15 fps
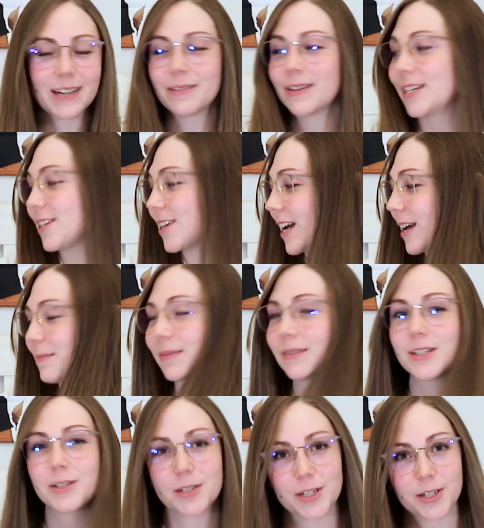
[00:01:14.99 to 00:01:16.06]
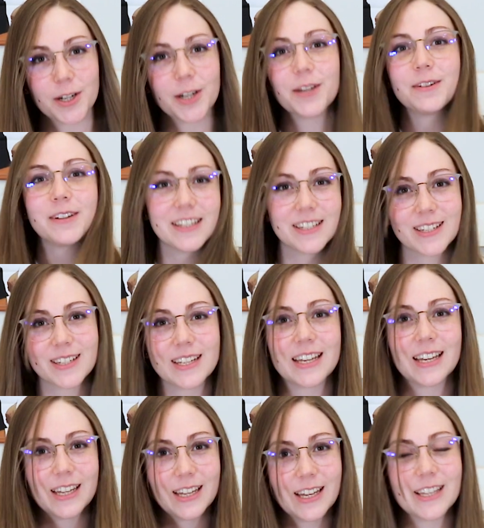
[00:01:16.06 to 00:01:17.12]
which I'm sure you can see
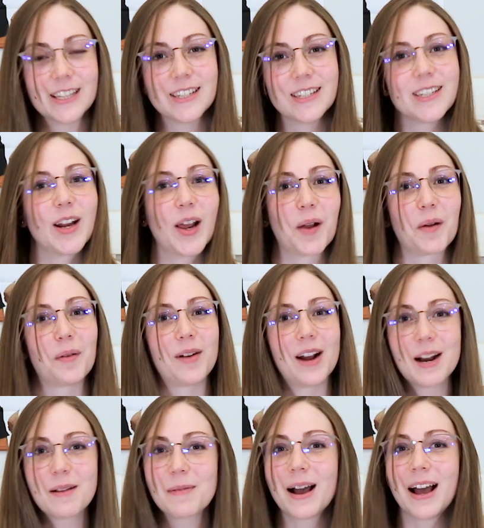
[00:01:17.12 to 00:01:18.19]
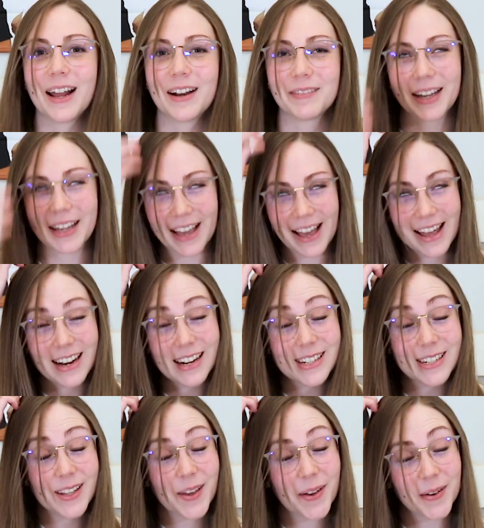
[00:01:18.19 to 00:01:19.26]
is sitting right behind me, and it
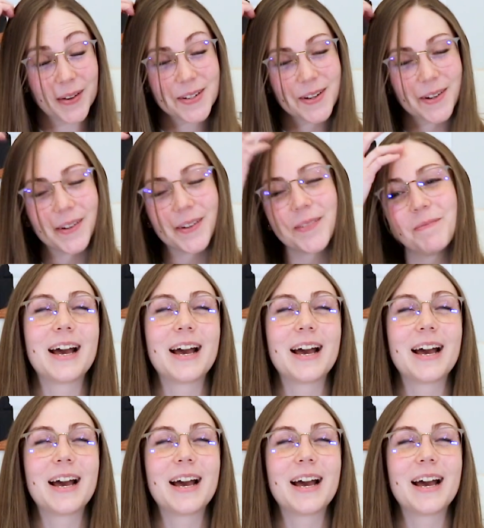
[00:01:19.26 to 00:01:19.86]
is Gojo.